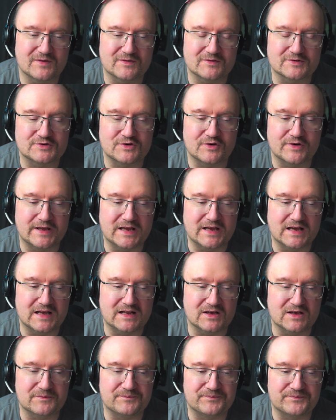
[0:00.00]
Sony,
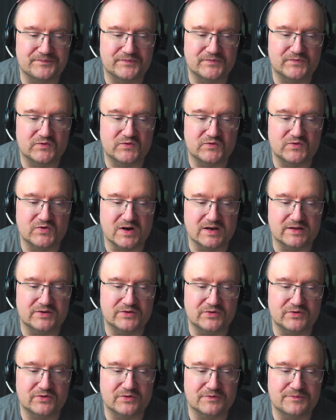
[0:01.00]
and try to
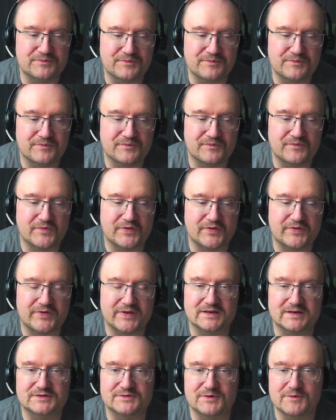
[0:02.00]
do the
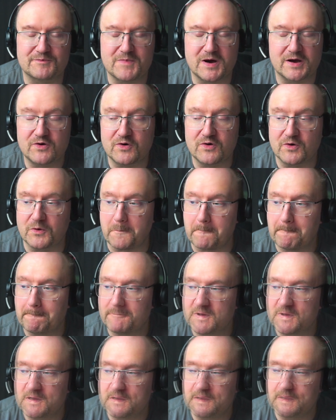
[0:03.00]
things on my own.
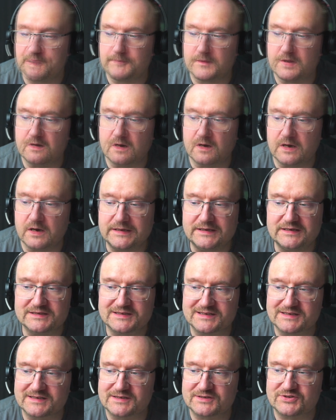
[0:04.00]
I
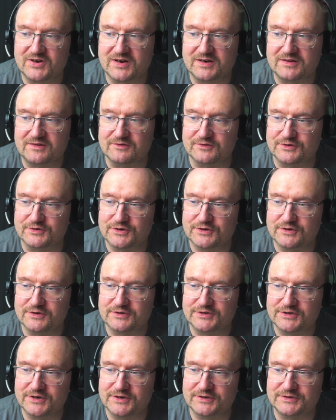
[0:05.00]
started to
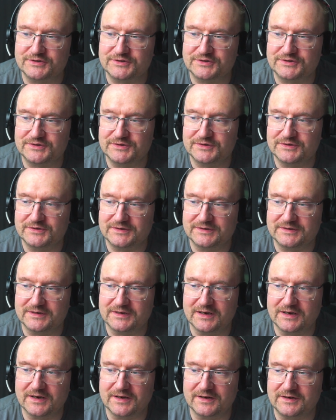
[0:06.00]
search
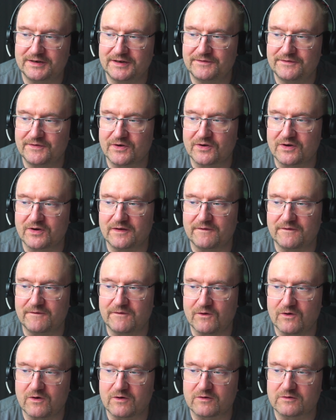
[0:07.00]
different kind of
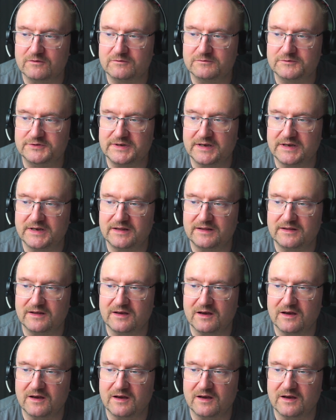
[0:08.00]
forums and